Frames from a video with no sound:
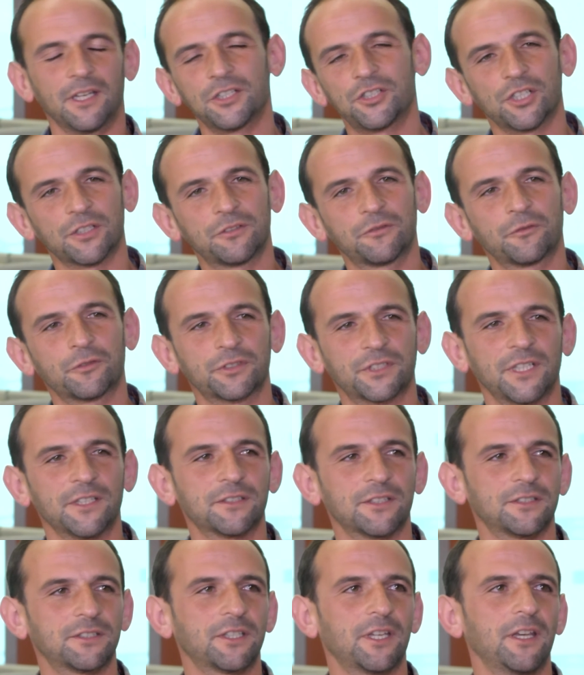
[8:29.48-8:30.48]
And just for
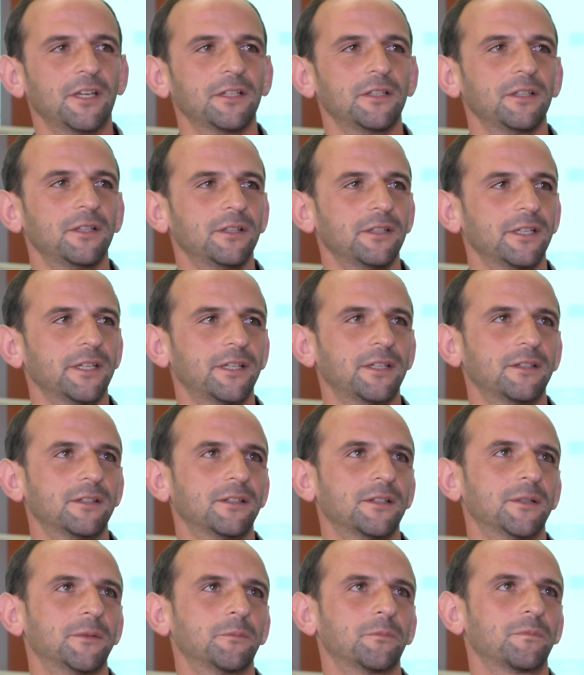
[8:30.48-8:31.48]
sense of scale, like
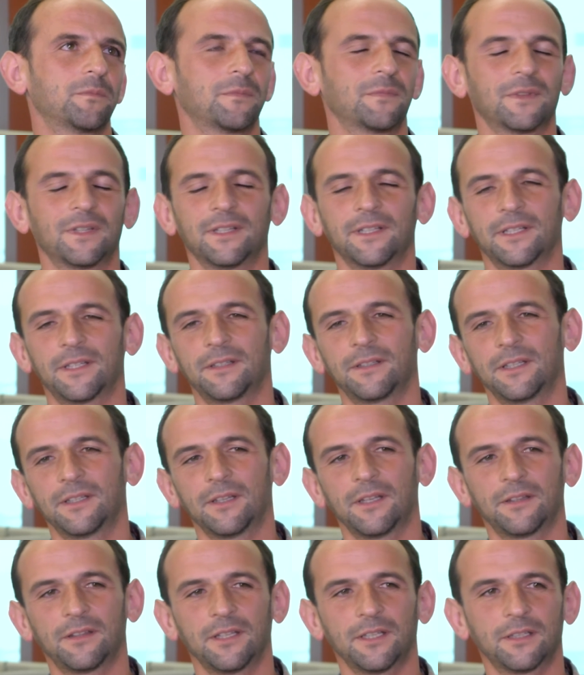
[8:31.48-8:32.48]

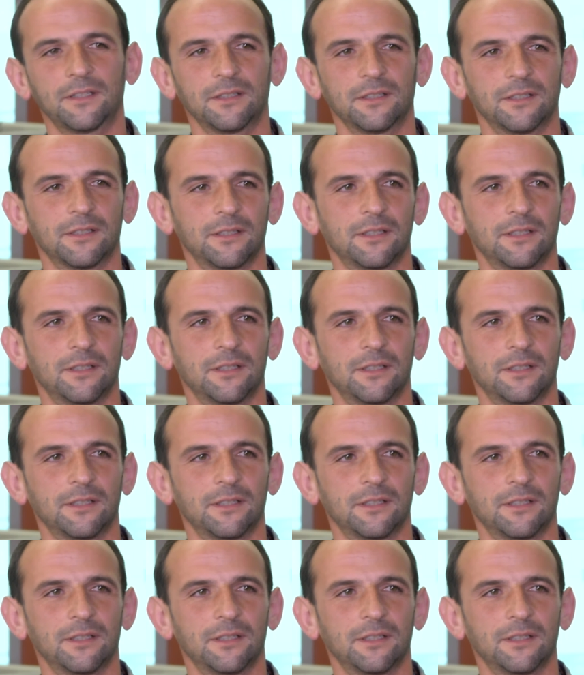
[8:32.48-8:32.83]
I think